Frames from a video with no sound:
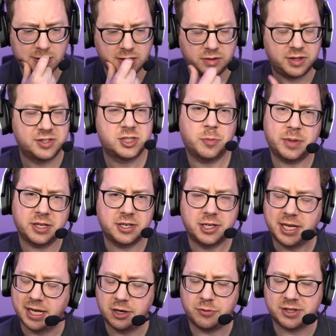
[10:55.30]
This could be an
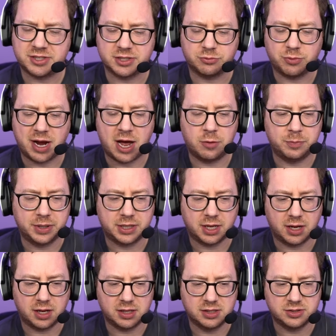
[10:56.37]
interesting round
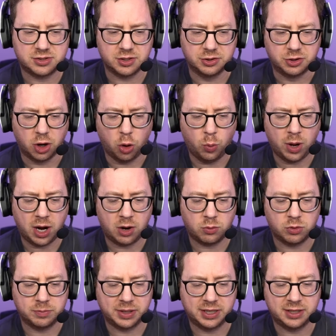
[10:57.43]
because Knowhere
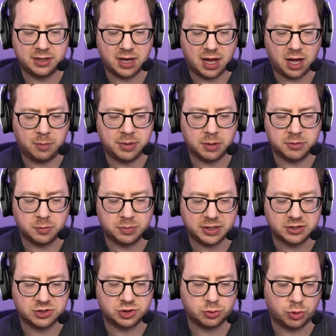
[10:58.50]
will mean I'll be able to play
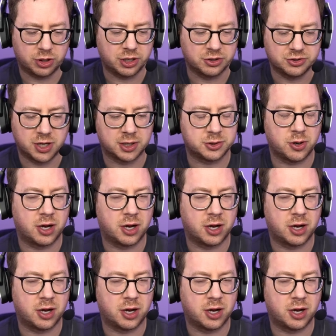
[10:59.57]
Destroyer and Dr.